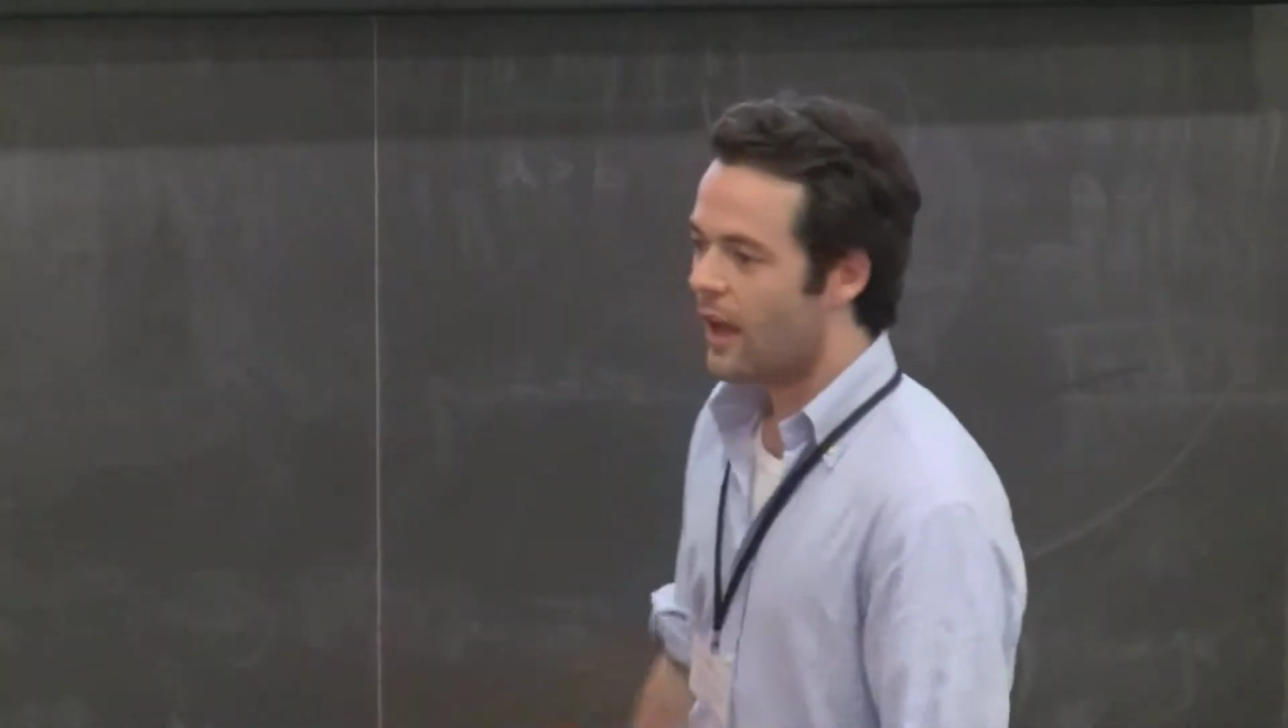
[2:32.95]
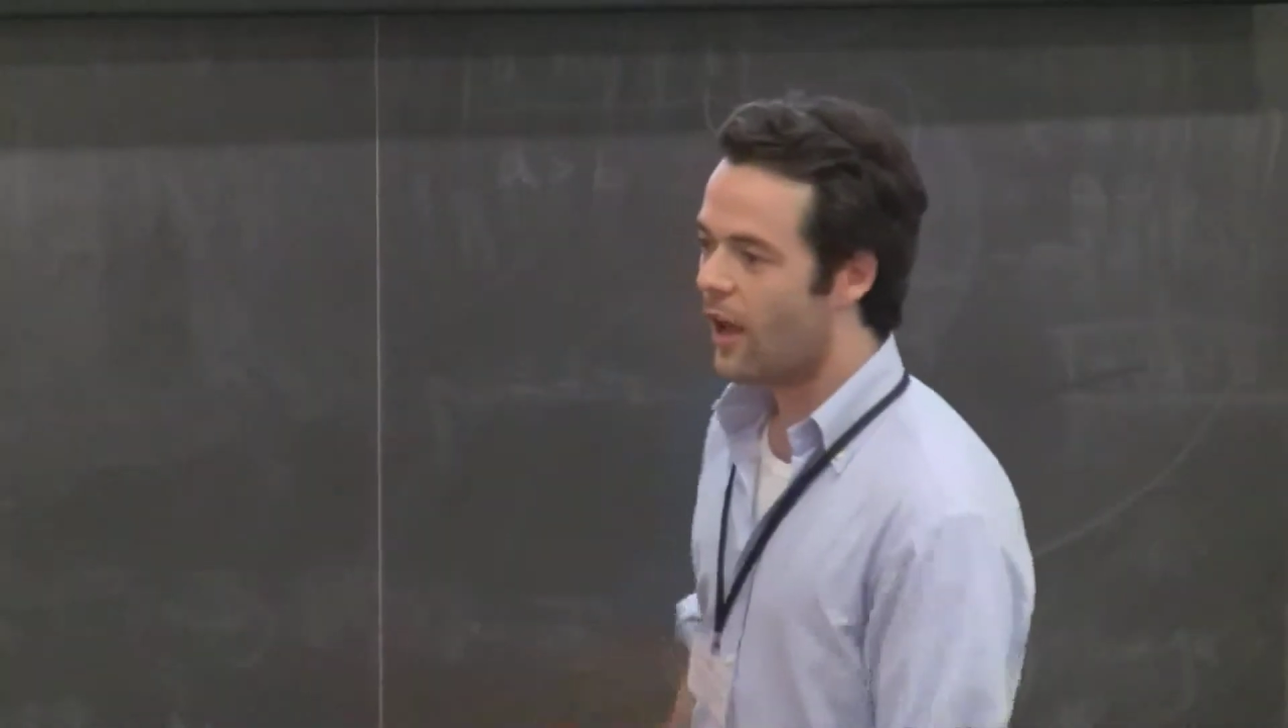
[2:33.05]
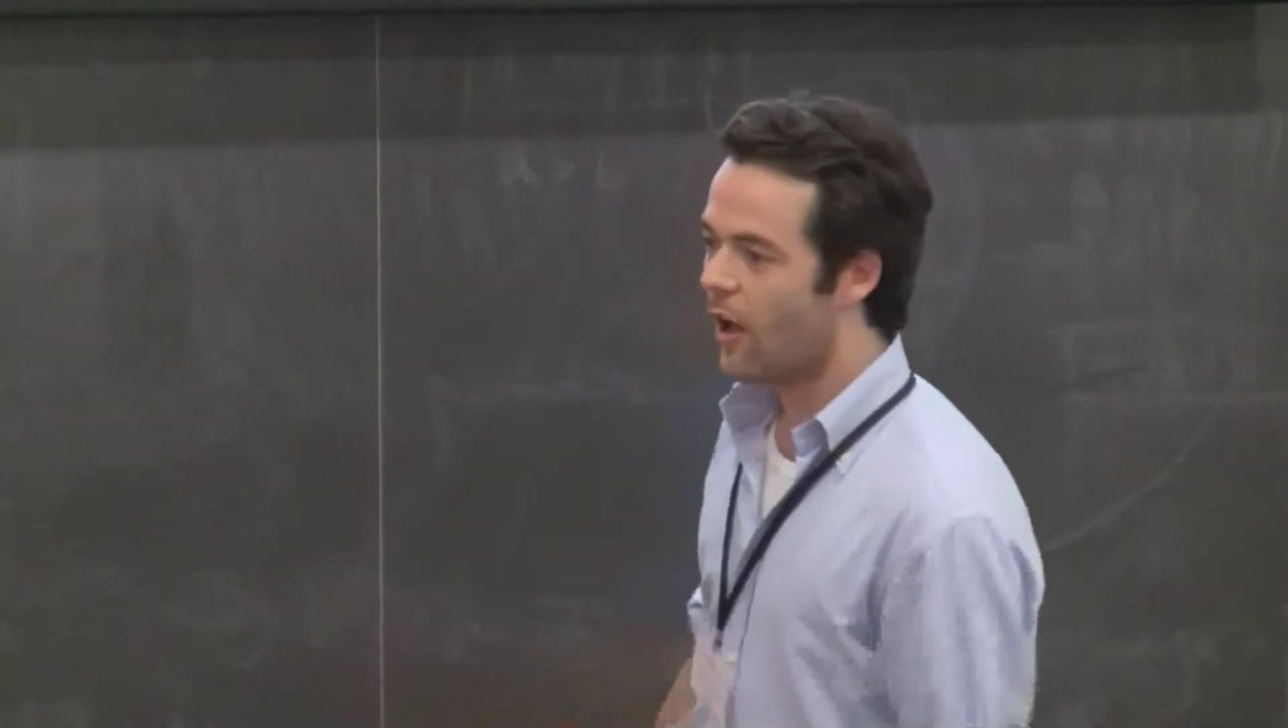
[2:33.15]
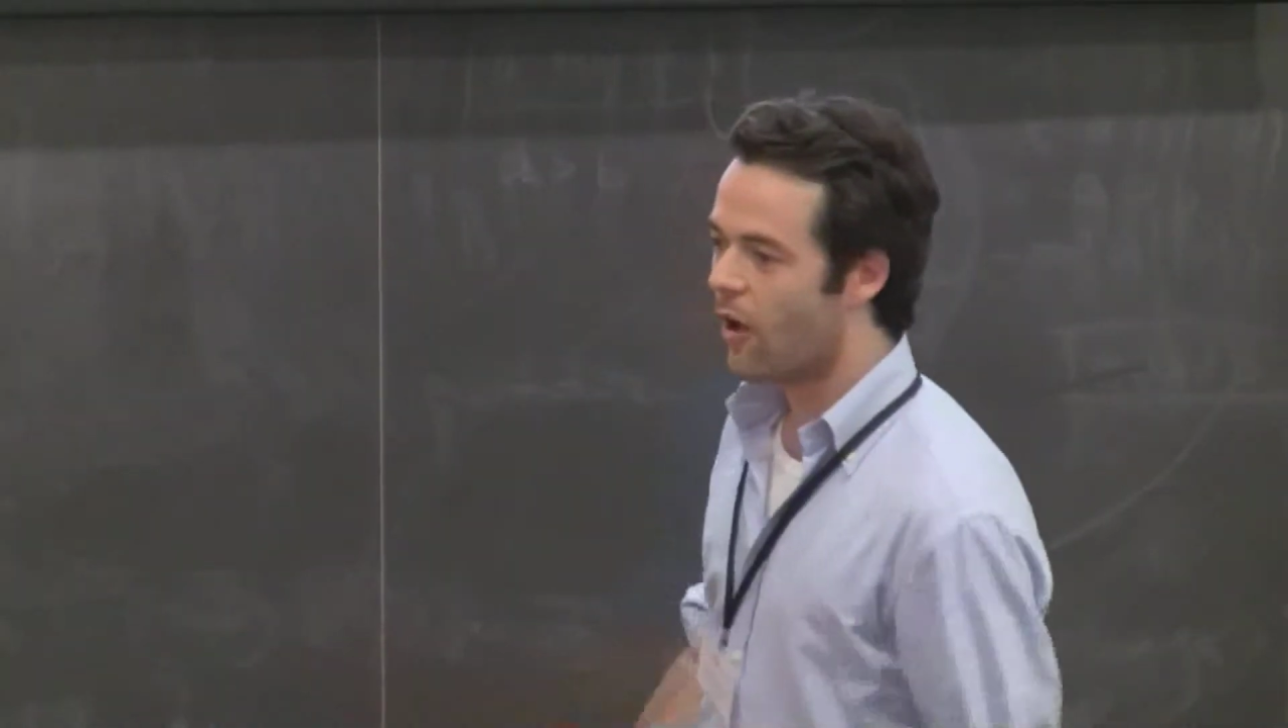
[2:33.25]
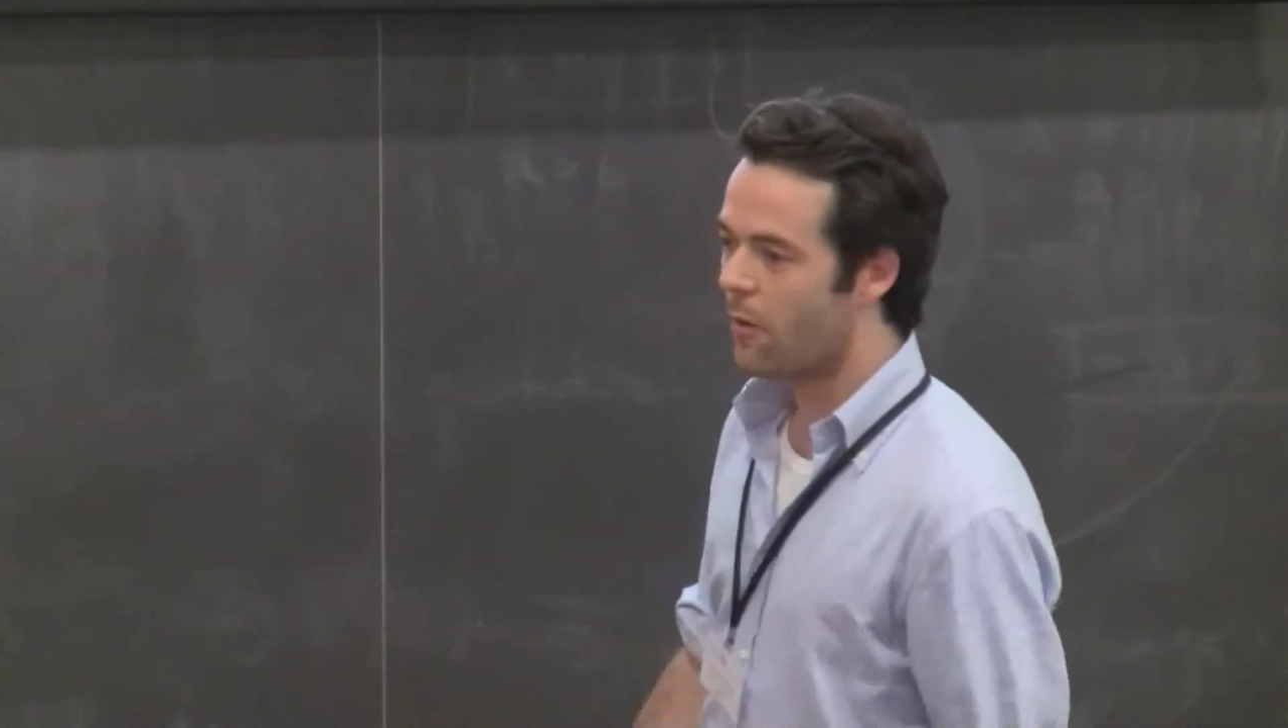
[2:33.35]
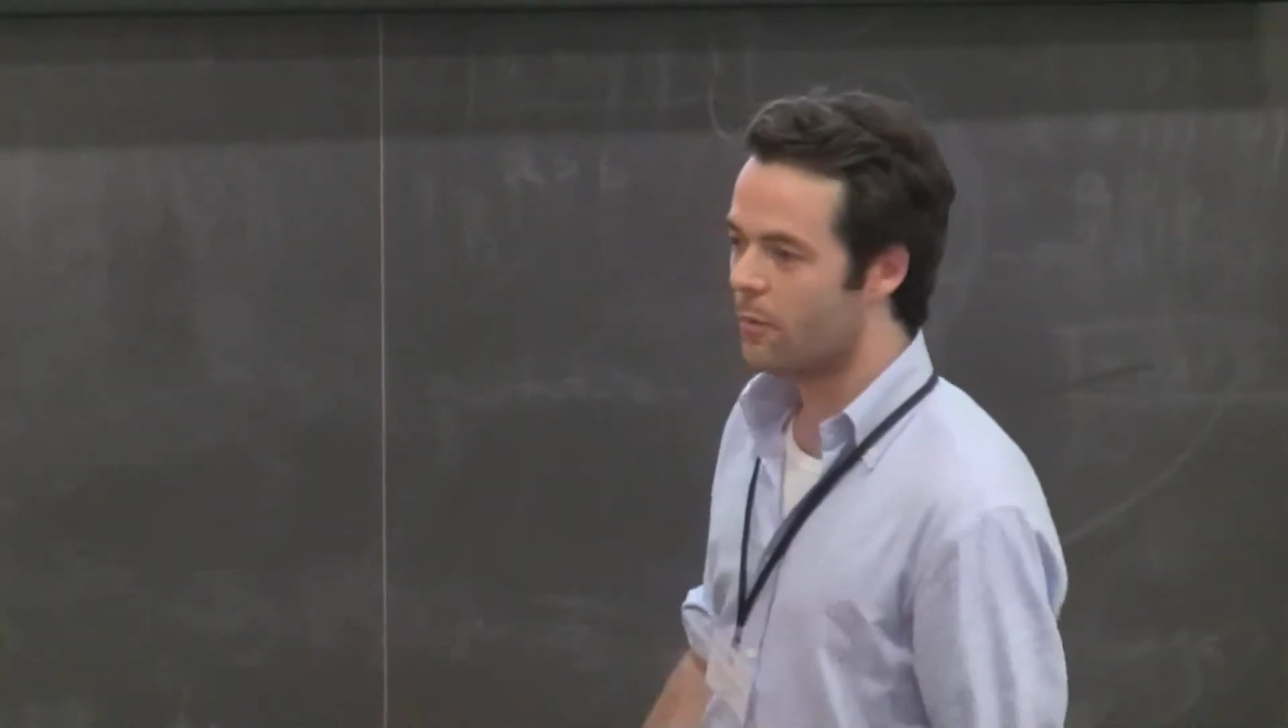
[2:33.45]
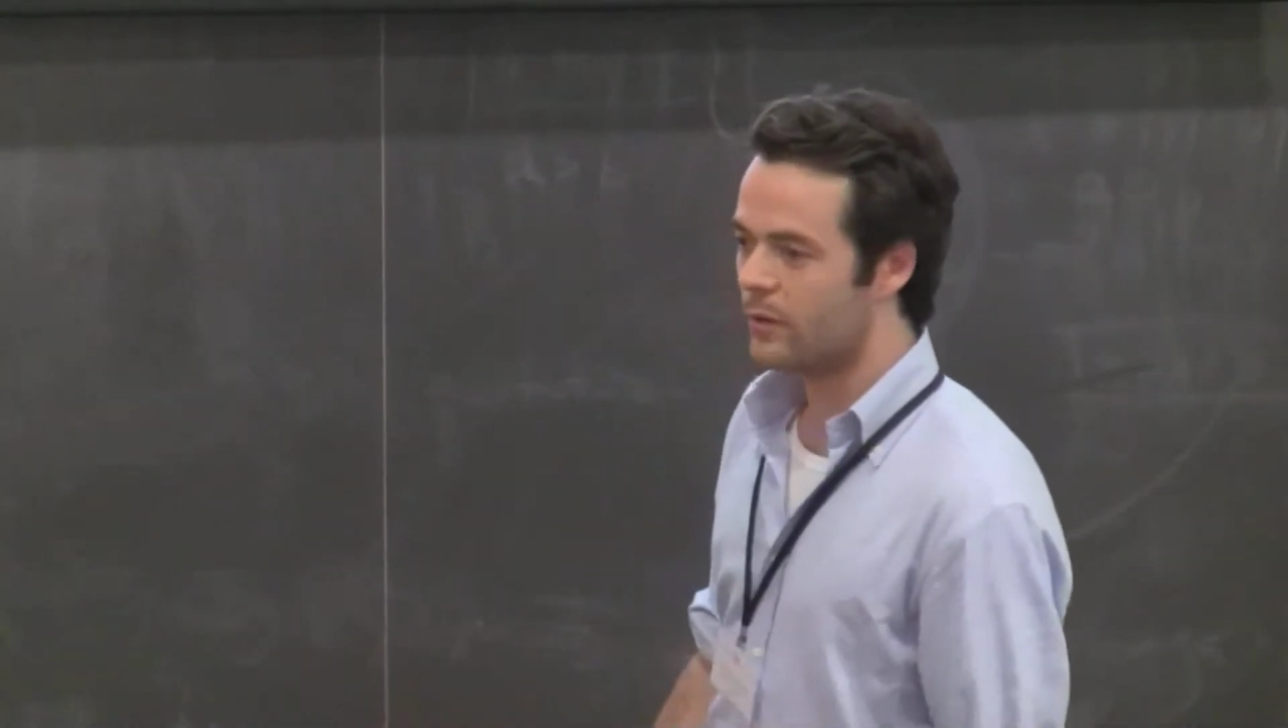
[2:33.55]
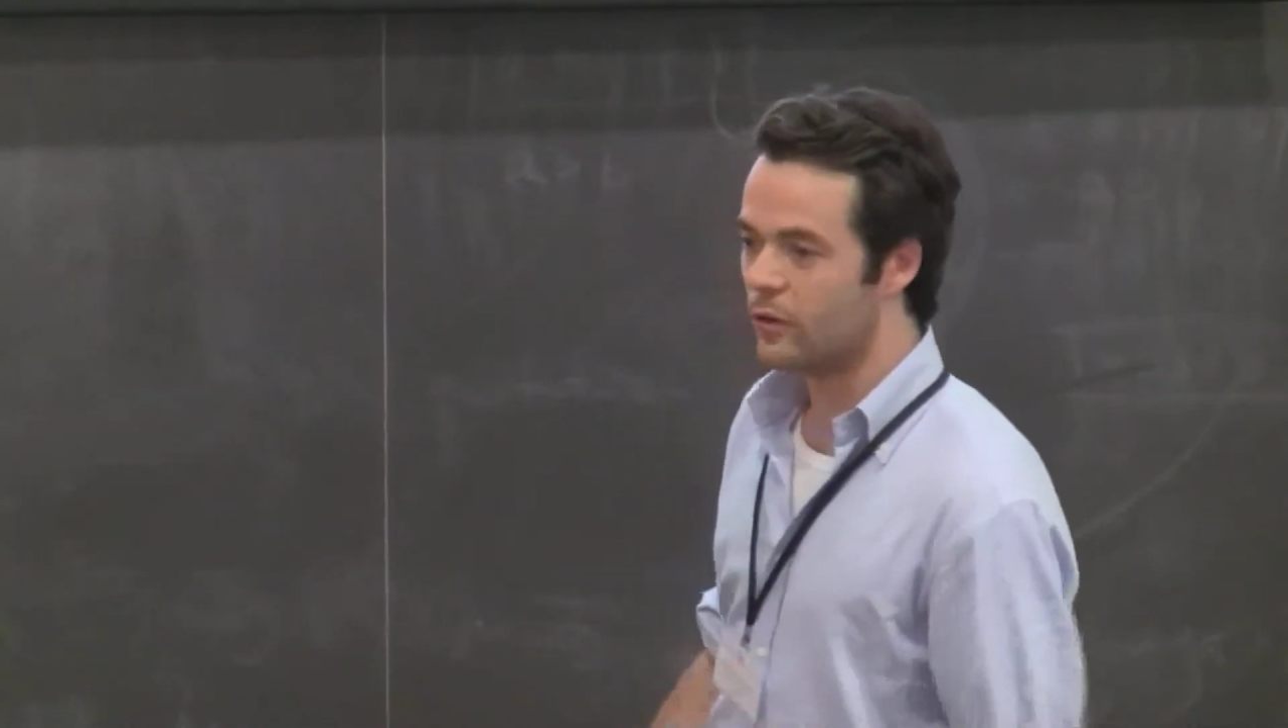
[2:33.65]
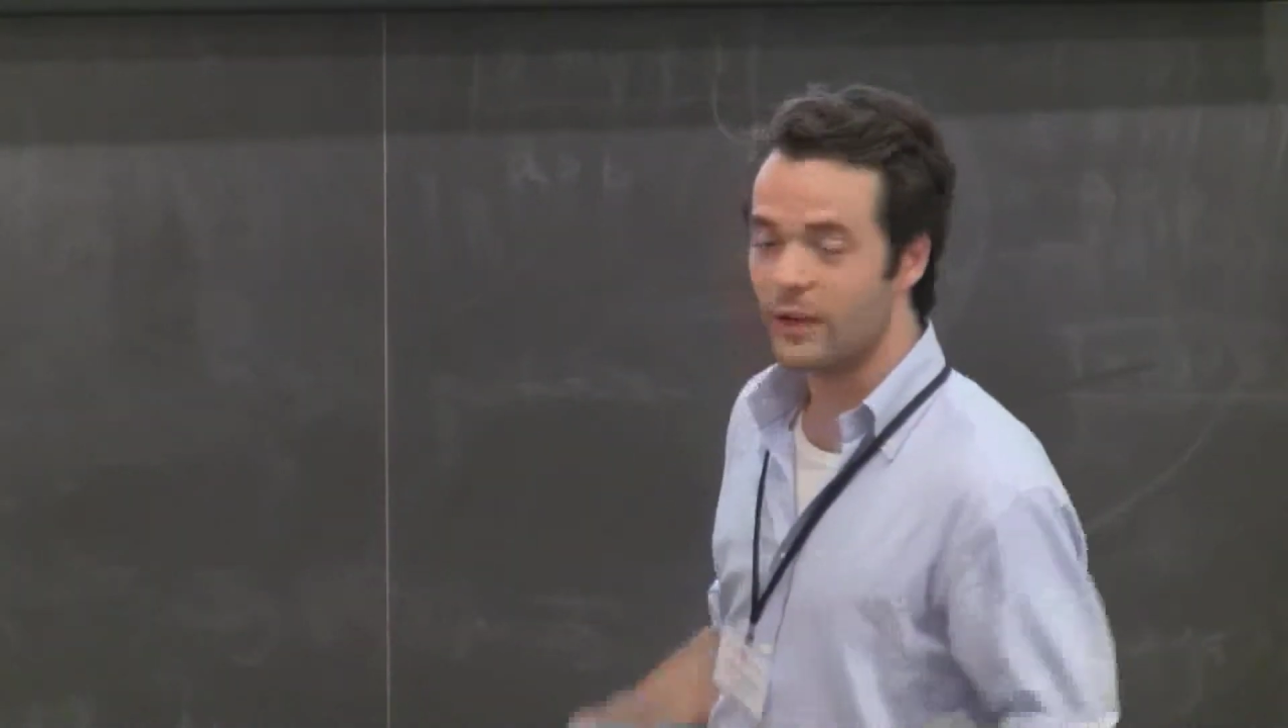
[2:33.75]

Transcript: to